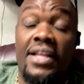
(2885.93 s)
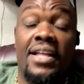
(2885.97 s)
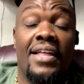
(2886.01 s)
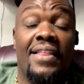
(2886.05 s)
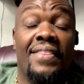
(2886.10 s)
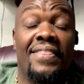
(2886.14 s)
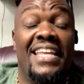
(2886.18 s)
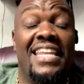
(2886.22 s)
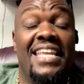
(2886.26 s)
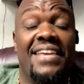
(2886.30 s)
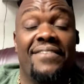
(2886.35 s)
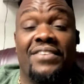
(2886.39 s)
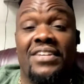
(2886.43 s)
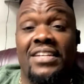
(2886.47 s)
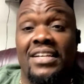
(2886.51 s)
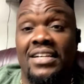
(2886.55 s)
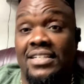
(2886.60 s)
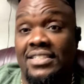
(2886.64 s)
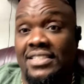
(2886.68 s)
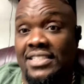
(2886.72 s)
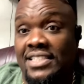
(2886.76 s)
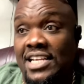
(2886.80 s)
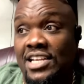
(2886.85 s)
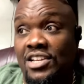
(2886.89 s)
than even the
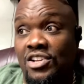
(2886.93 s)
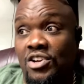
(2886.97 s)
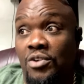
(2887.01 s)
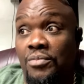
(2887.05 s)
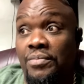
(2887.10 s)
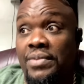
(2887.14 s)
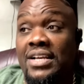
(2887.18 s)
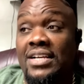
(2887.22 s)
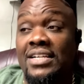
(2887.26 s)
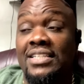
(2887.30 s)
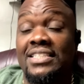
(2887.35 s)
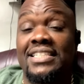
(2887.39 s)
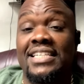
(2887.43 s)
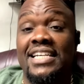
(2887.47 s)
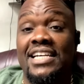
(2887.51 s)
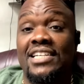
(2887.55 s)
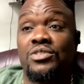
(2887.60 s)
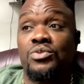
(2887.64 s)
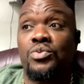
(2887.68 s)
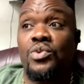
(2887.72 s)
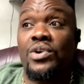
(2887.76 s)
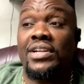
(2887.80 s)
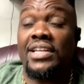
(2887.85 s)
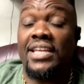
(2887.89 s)
casino because guess what?